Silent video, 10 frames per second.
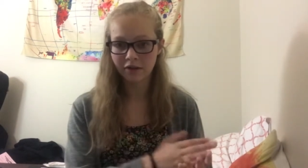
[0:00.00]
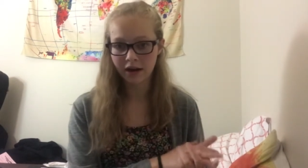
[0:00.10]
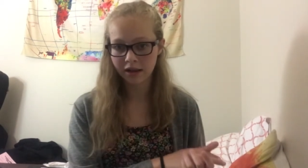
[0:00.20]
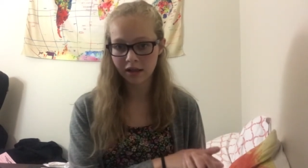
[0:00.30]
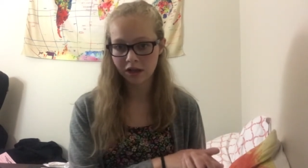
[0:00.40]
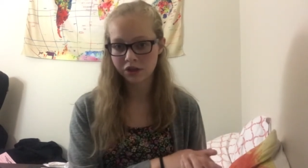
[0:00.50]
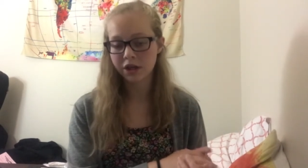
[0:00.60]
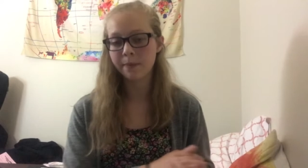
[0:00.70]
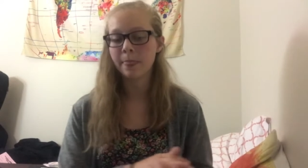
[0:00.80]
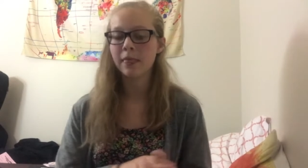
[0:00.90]
it last
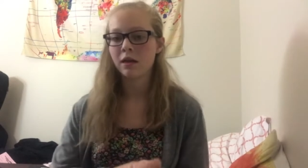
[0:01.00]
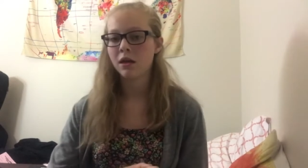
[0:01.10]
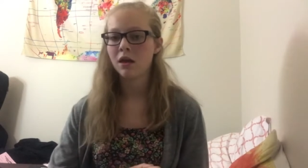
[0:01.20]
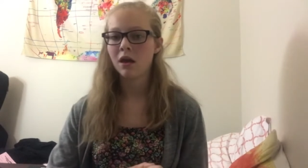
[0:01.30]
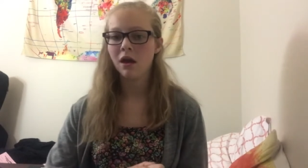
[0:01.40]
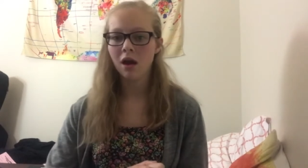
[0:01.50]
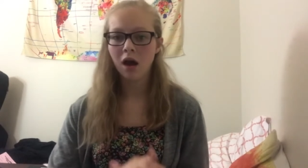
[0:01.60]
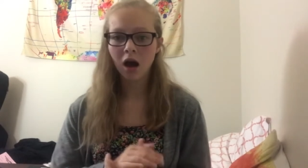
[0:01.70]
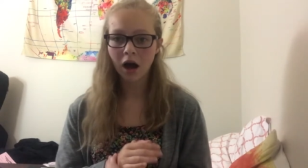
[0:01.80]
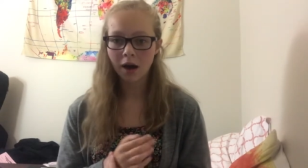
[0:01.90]
year.
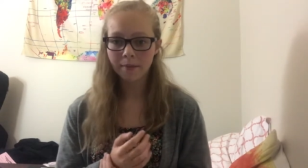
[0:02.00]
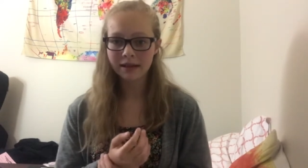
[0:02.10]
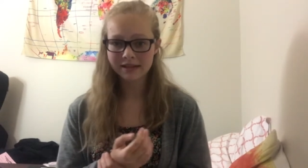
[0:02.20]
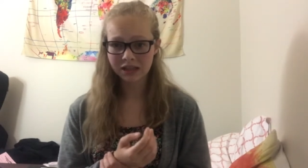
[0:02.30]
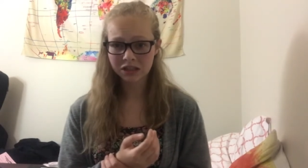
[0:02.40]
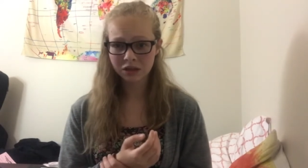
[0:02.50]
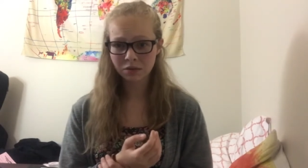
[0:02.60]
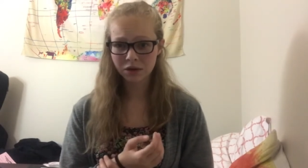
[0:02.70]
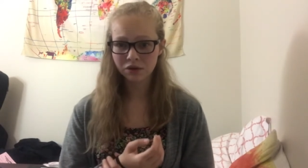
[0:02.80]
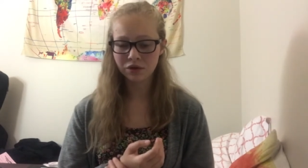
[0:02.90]
Essentially
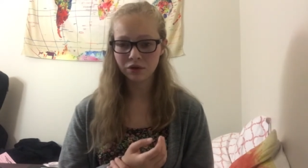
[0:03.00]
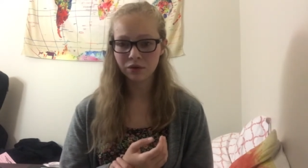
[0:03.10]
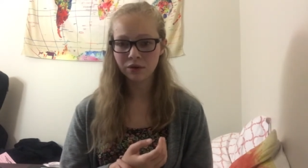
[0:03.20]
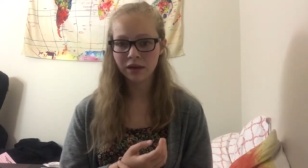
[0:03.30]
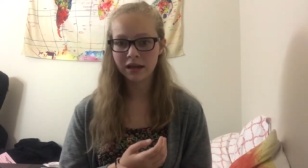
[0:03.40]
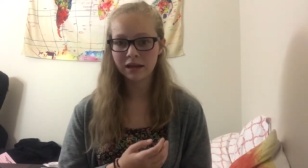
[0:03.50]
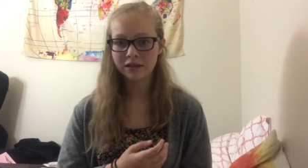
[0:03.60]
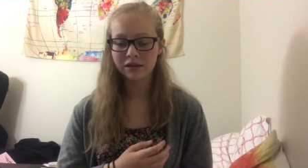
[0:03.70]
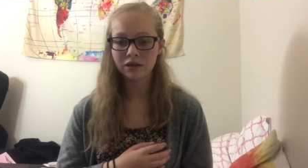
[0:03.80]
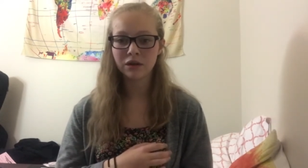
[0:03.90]
what you do
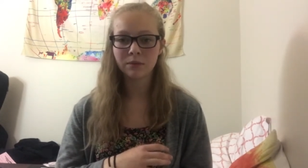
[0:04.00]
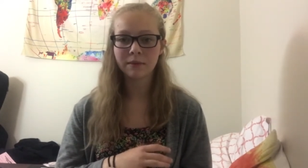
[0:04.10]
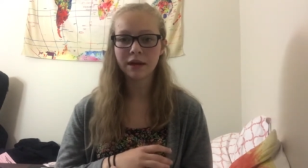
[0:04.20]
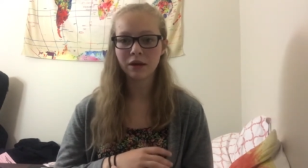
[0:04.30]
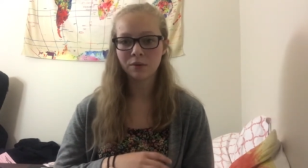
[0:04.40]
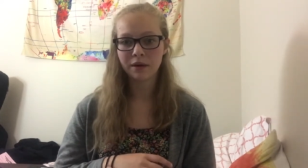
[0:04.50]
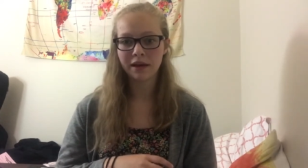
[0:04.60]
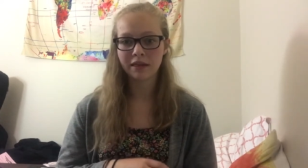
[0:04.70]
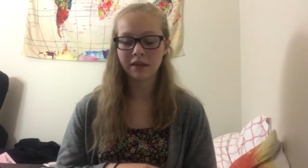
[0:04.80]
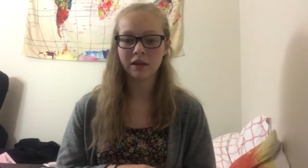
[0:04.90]
is you're meeting
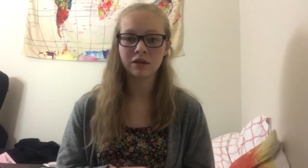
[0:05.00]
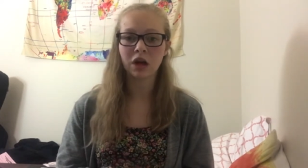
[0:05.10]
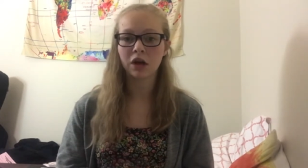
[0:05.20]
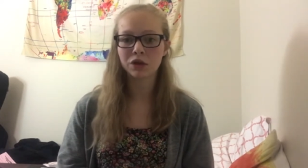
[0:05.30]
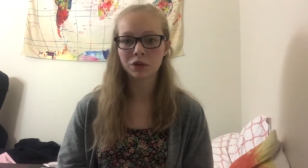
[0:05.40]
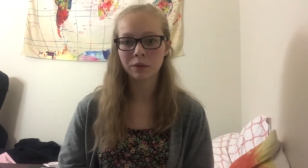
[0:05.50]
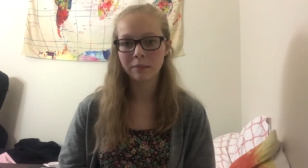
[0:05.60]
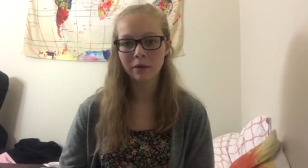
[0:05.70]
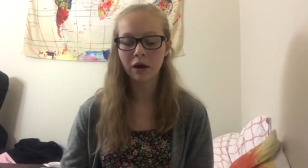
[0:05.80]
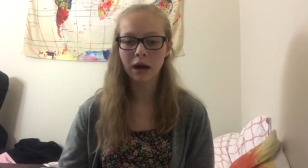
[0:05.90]
with Dr.
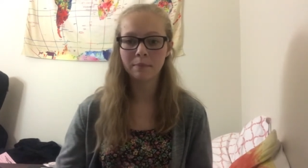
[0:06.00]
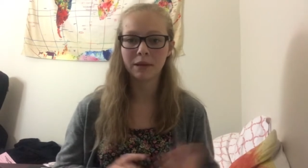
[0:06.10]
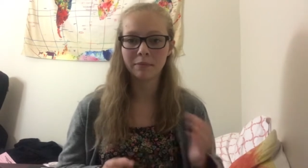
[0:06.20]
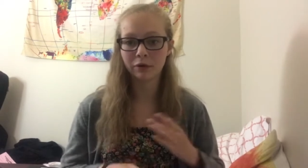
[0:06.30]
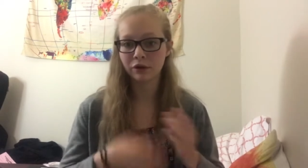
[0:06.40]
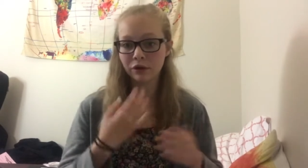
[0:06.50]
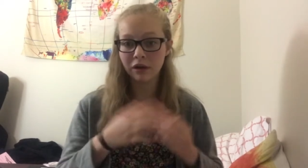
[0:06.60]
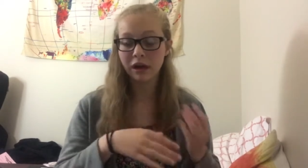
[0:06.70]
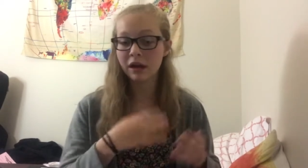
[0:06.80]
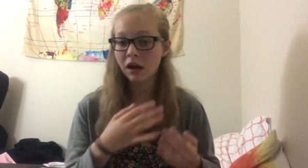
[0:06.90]
Whitmer and
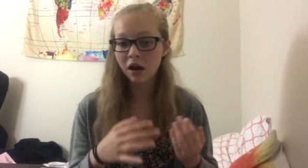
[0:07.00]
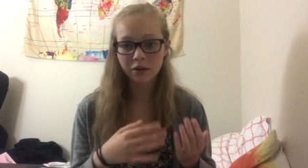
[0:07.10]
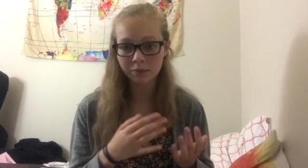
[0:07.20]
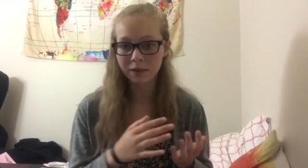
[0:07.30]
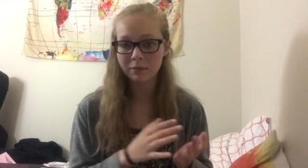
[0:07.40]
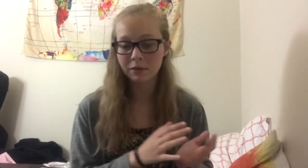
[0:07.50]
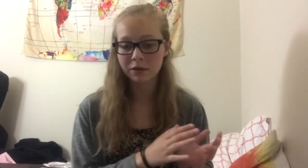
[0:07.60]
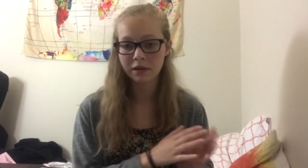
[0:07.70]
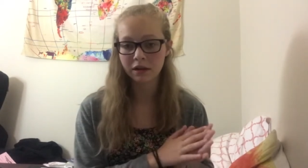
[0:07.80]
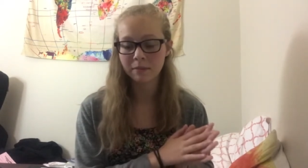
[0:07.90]
other people
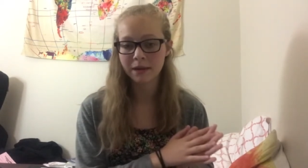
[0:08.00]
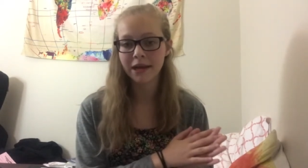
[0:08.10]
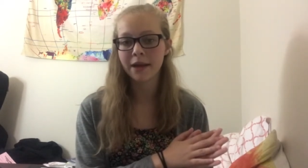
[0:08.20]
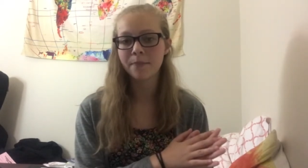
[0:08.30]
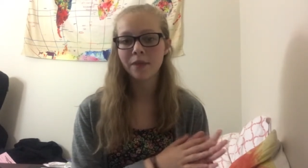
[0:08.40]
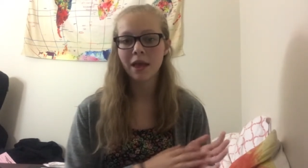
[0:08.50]
in the committee,